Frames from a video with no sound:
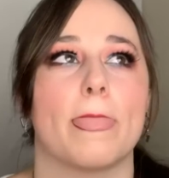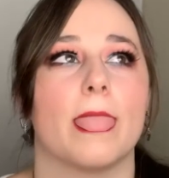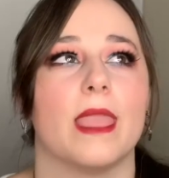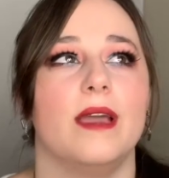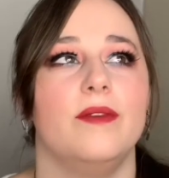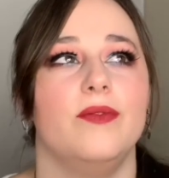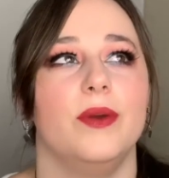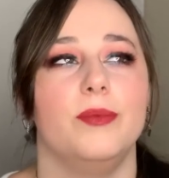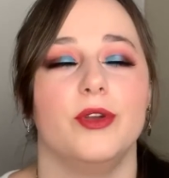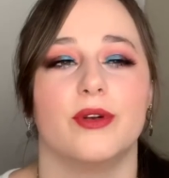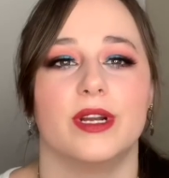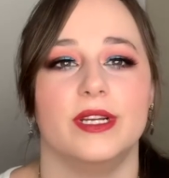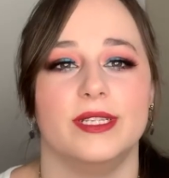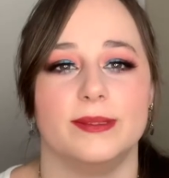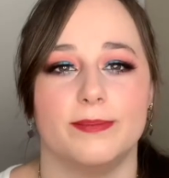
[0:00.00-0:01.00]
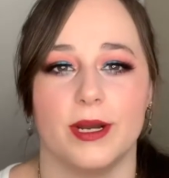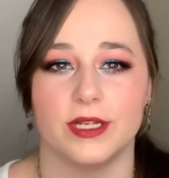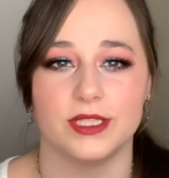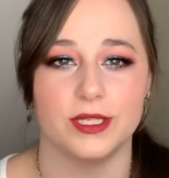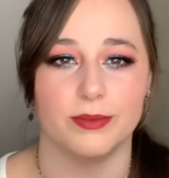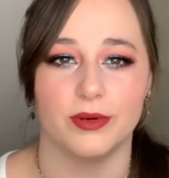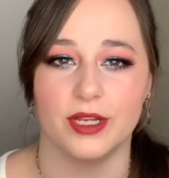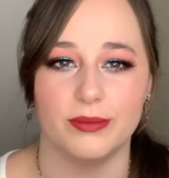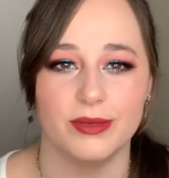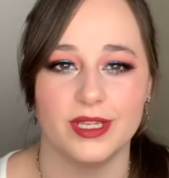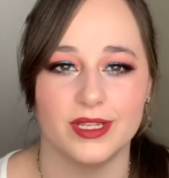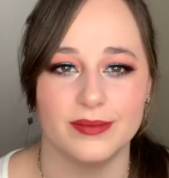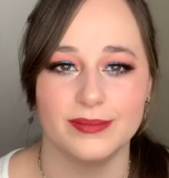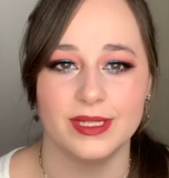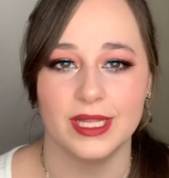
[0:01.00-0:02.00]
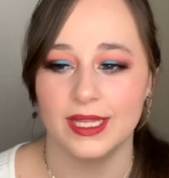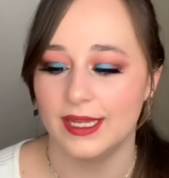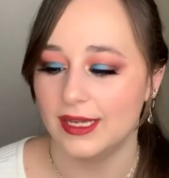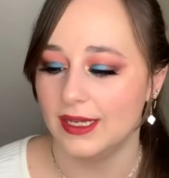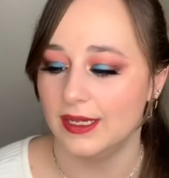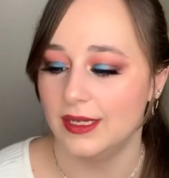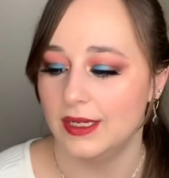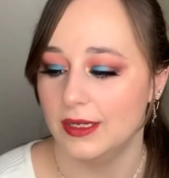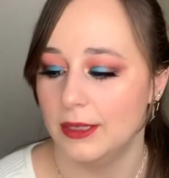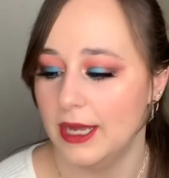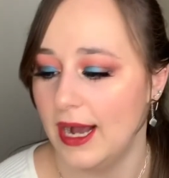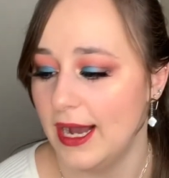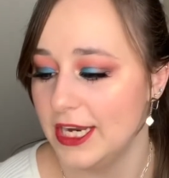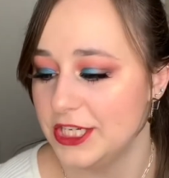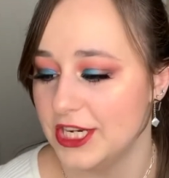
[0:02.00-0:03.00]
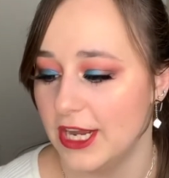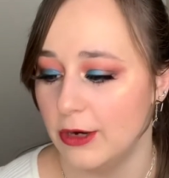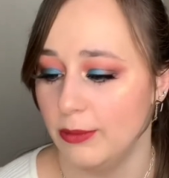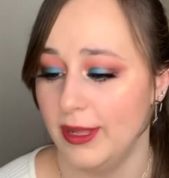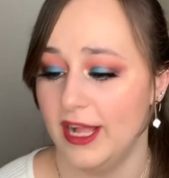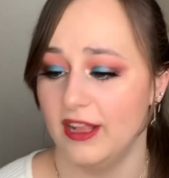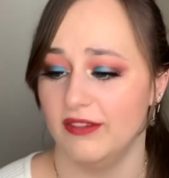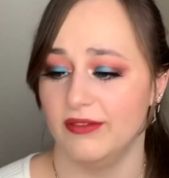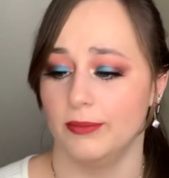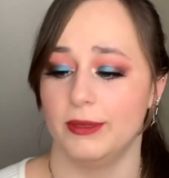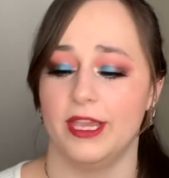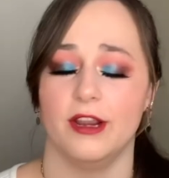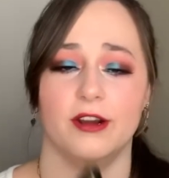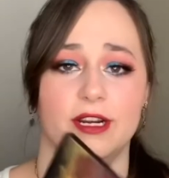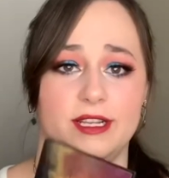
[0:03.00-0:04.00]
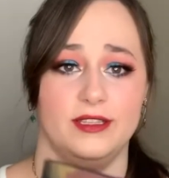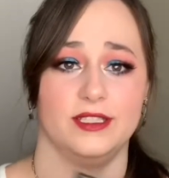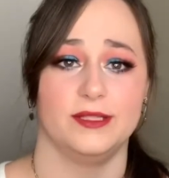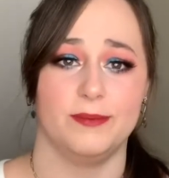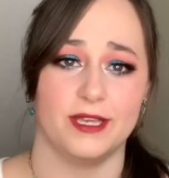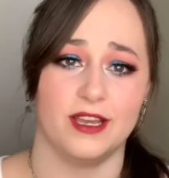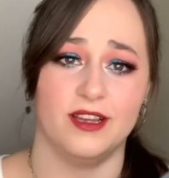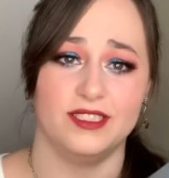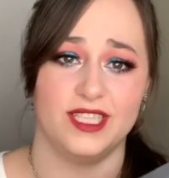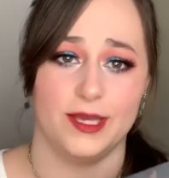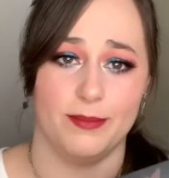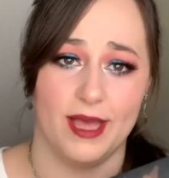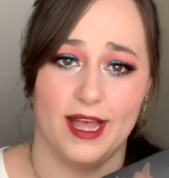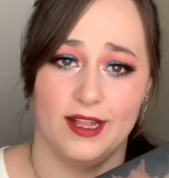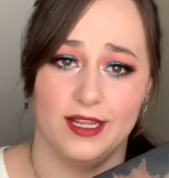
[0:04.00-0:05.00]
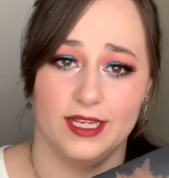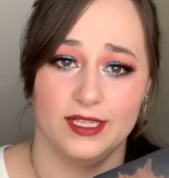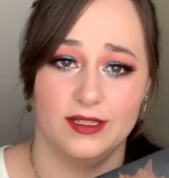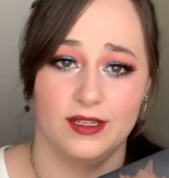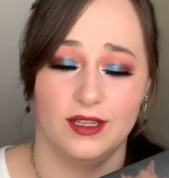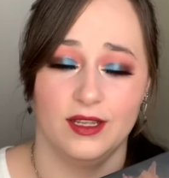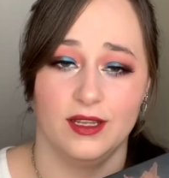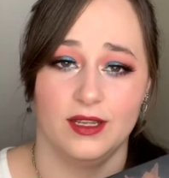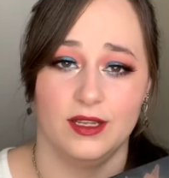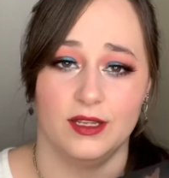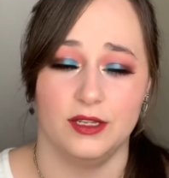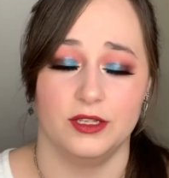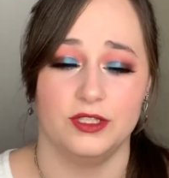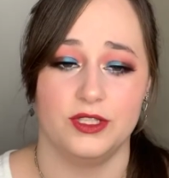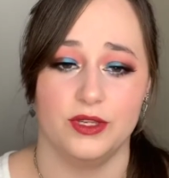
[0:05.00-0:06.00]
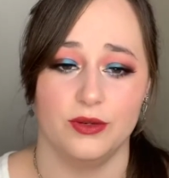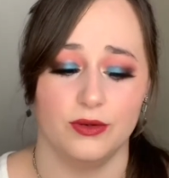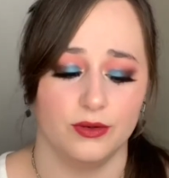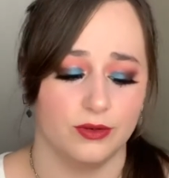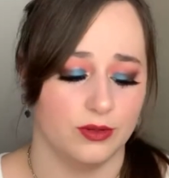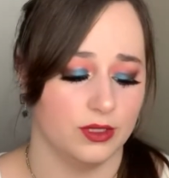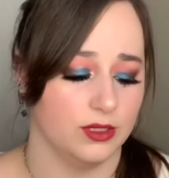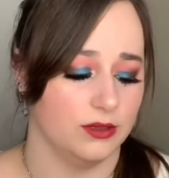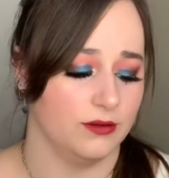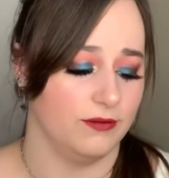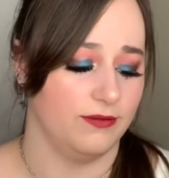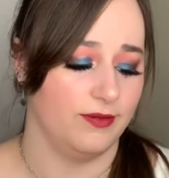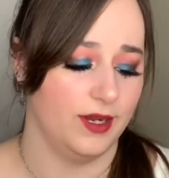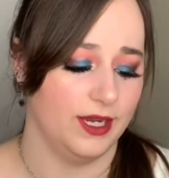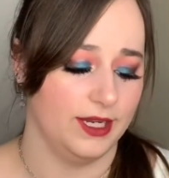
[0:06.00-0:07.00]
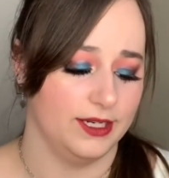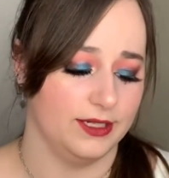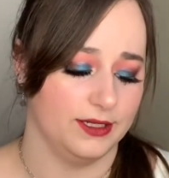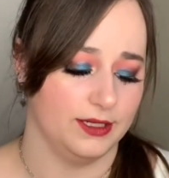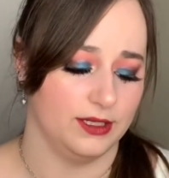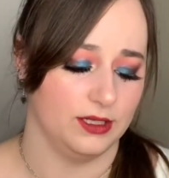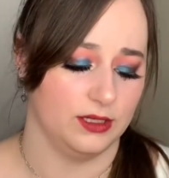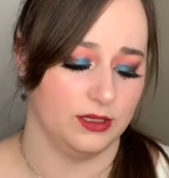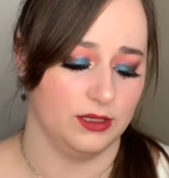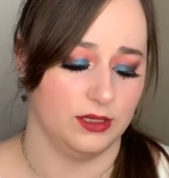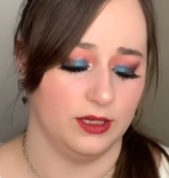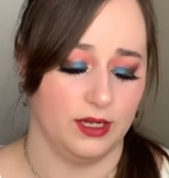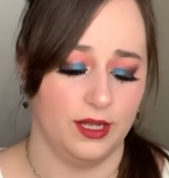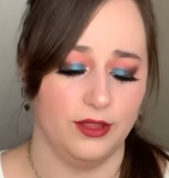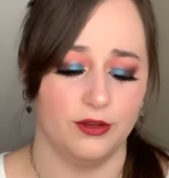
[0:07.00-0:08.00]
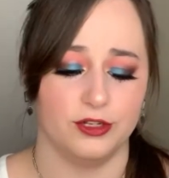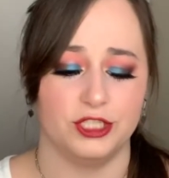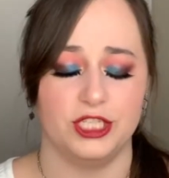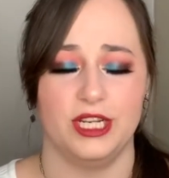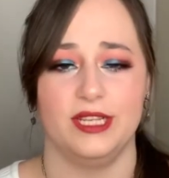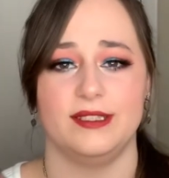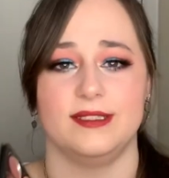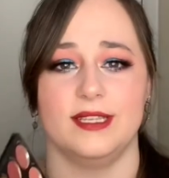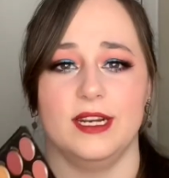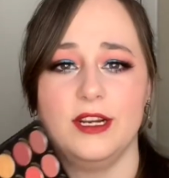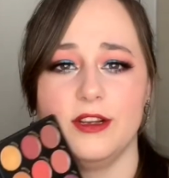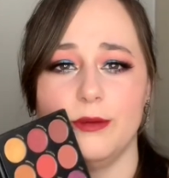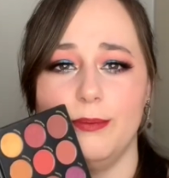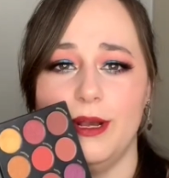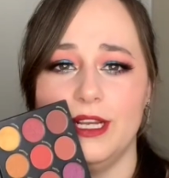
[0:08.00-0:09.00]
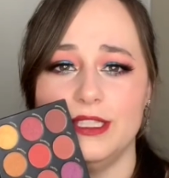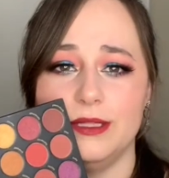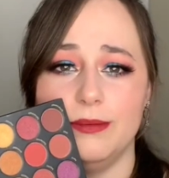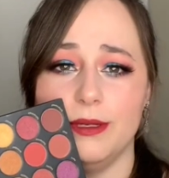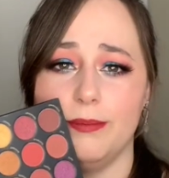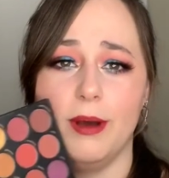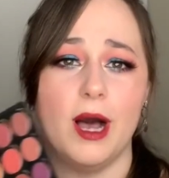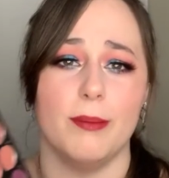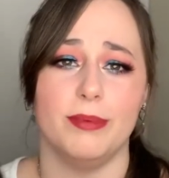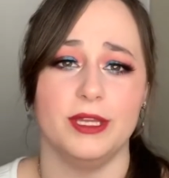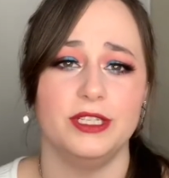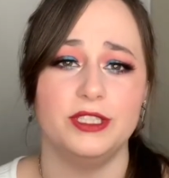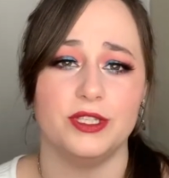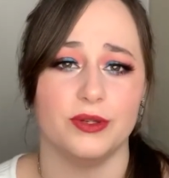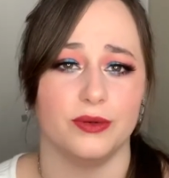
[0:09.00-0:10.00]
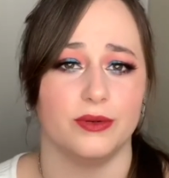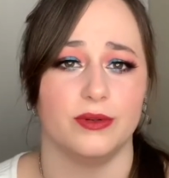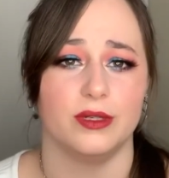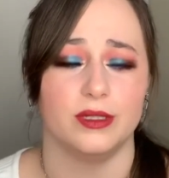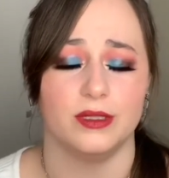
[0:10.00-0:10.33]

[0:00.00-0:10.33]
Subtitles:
February's Boxy Premium eyeshadow palette from Carity, this Picante palette, to find other shades that I could possibly pop onto